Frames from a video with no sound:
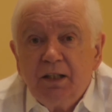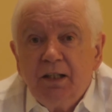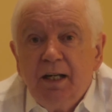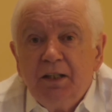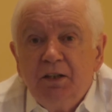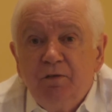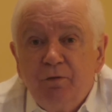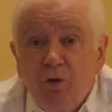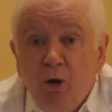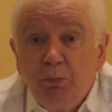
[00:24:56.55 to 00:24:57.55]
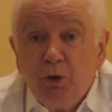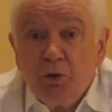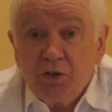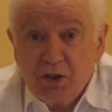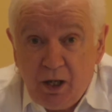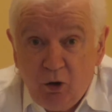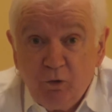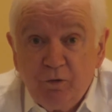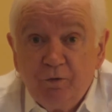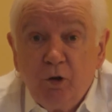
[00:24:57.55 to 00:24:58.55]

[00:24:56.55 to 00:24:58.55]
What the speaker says: collected from yourself,